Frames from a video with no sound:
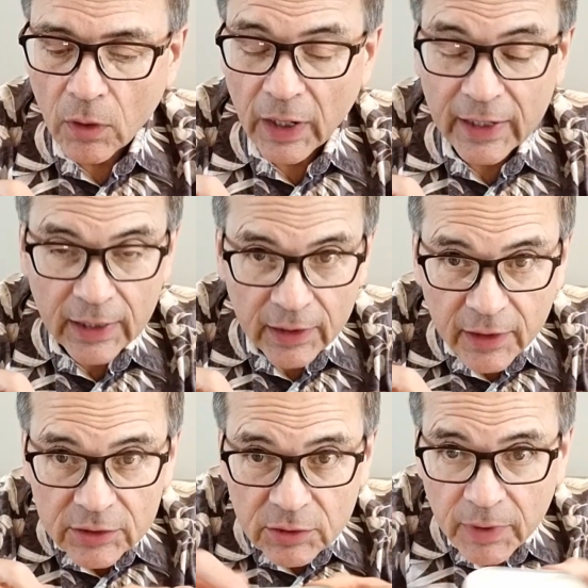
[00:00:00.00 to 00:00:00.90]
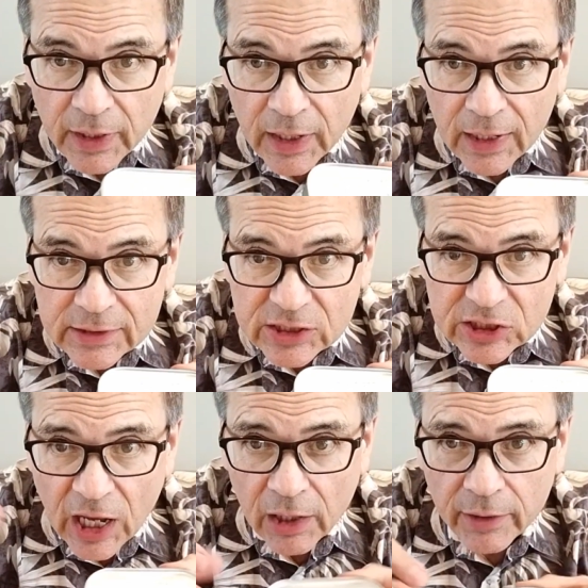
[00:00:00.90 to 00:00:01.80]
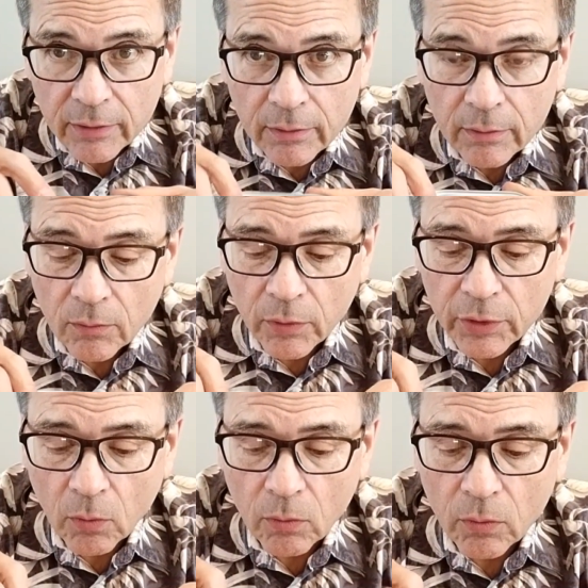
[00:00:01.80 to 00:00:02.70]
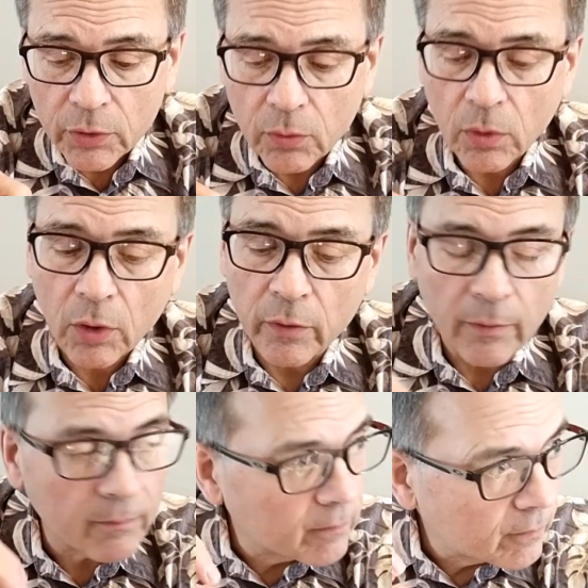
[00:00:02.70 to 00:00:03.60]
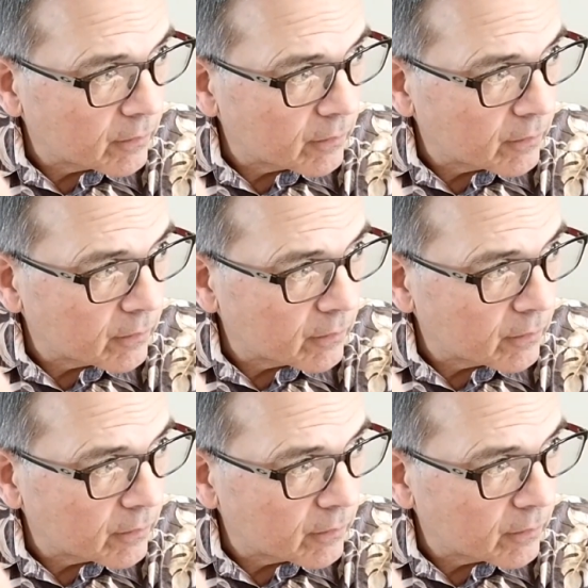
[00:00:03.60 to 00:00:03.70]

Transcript: liking things to be solid when you work with them,